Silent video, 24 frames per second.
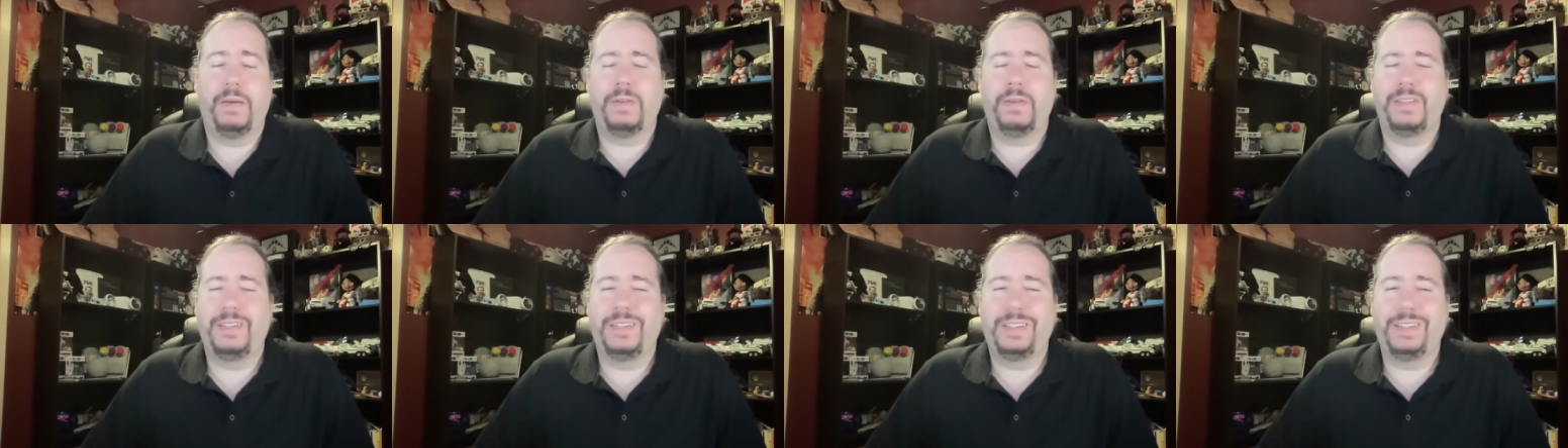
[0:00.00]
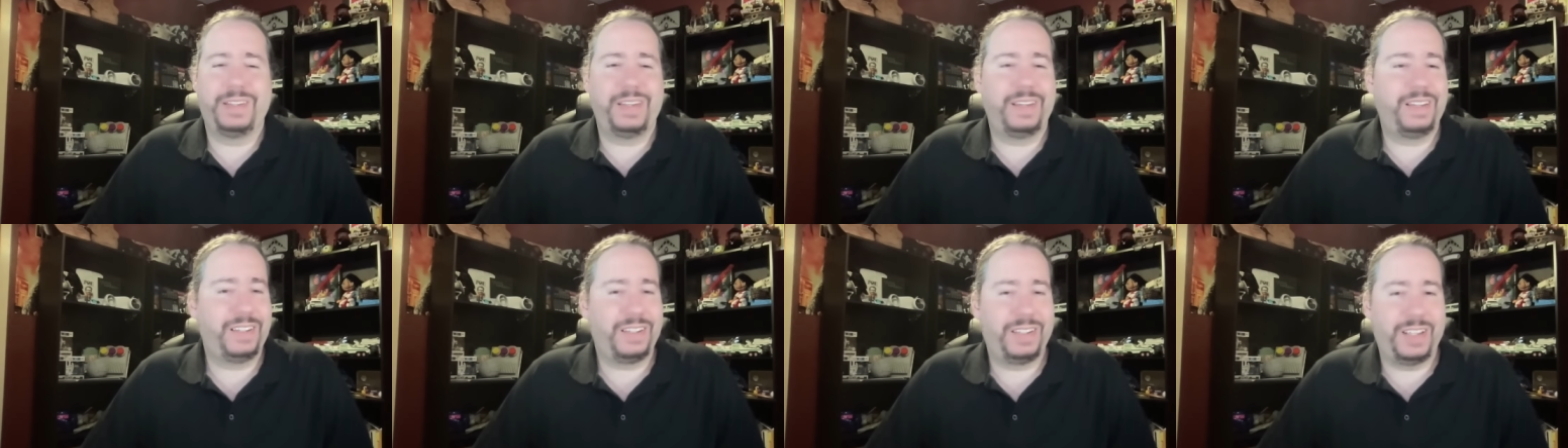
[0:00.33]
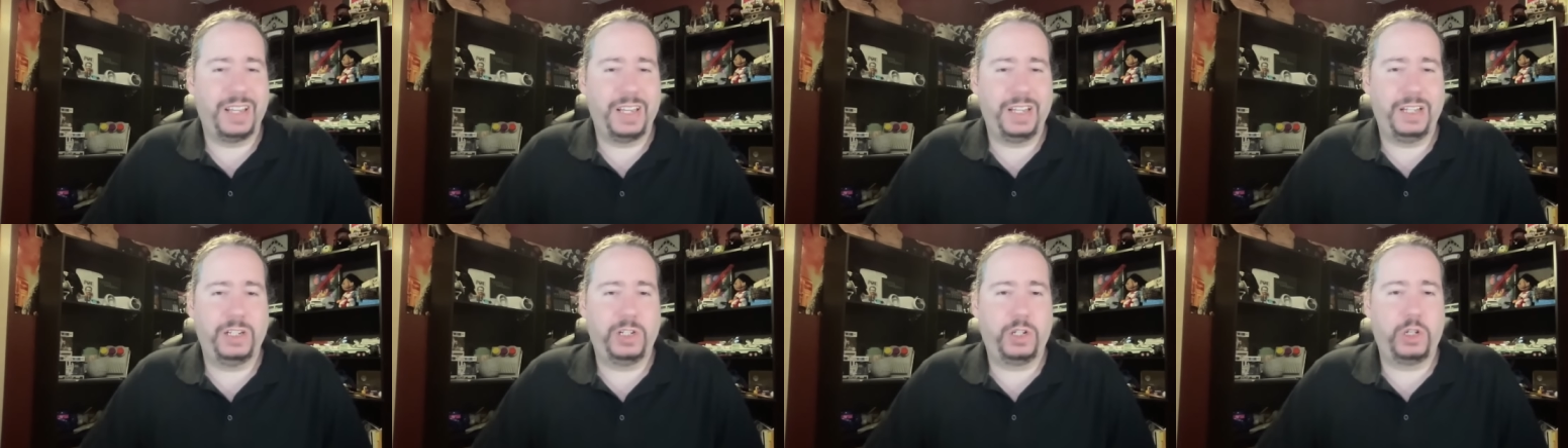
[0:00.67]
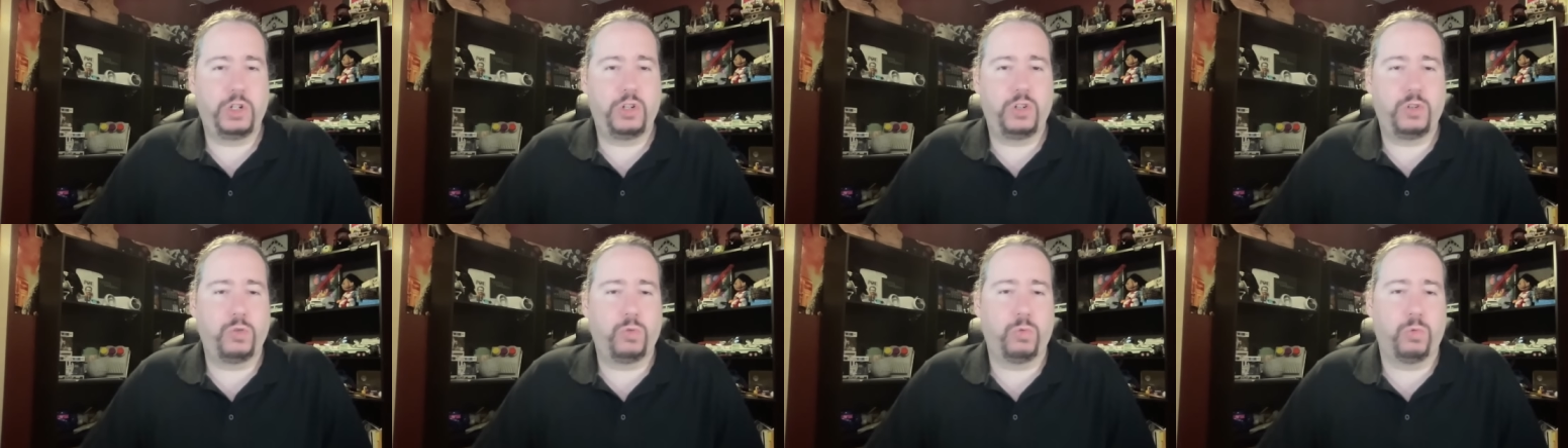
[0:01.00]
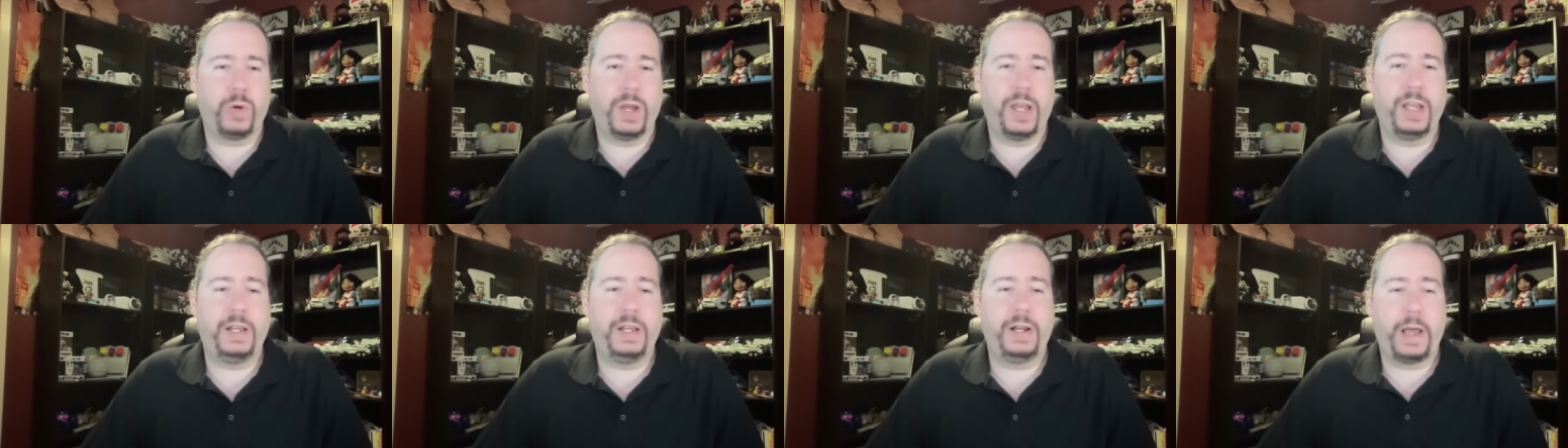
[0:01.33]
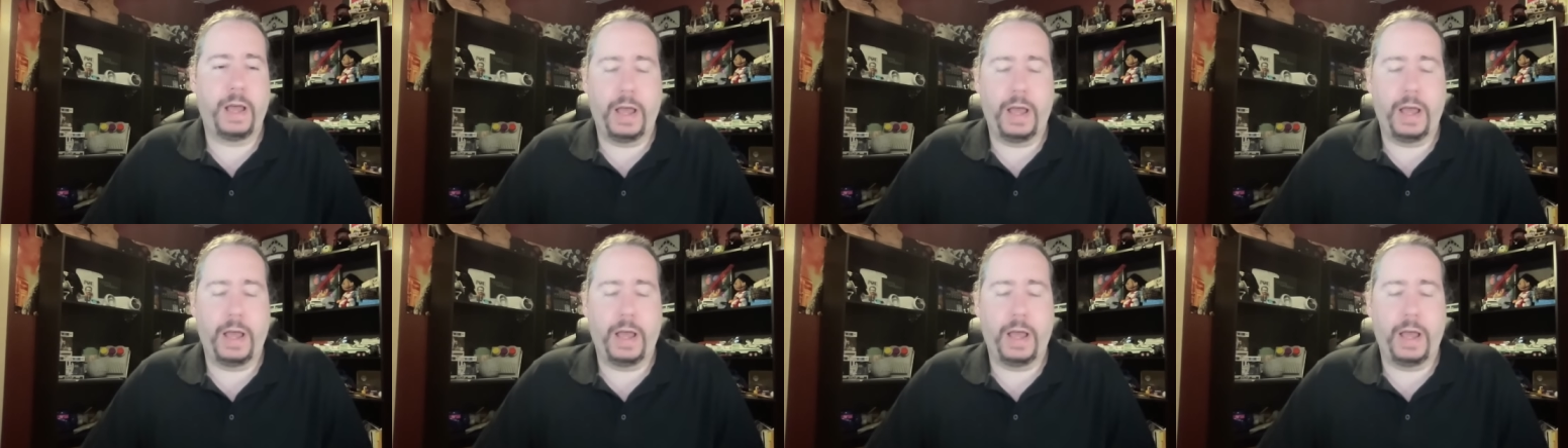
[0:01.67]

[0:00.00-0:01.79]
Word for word: 16 straight